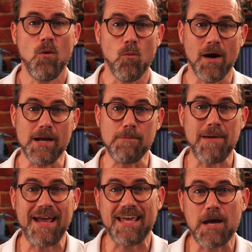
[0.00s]
Wide
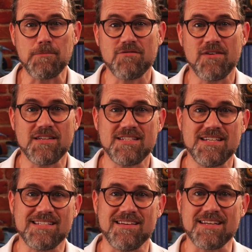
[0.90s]
bandgap
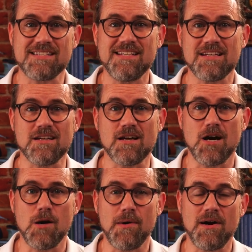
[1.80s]
devices like silicon
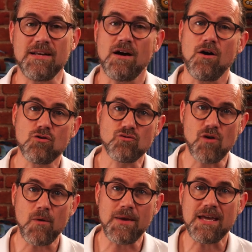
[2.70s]
carbide are
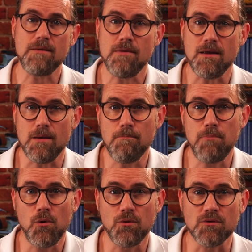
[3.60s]
growing in
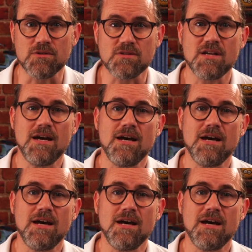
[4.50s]
importance